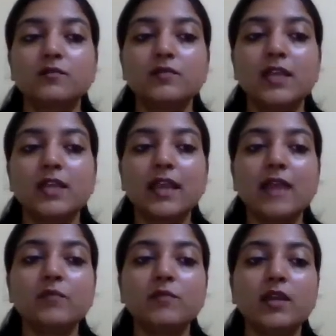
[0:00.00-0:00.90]
There
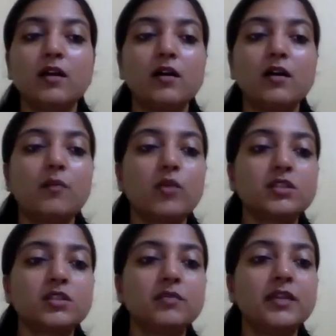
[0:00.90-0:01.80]
can be a
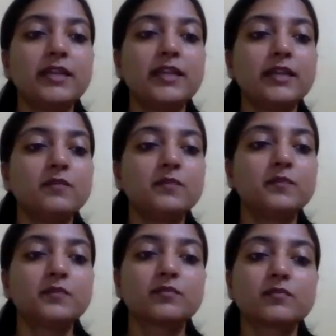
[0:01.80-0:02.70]
possibility,
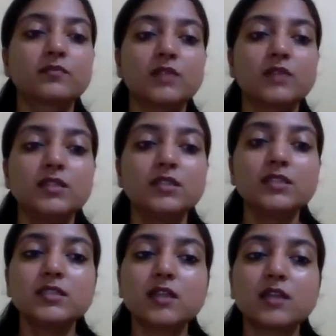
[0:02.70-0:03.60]
this
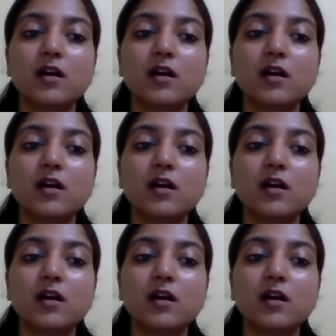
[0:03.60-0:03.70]
is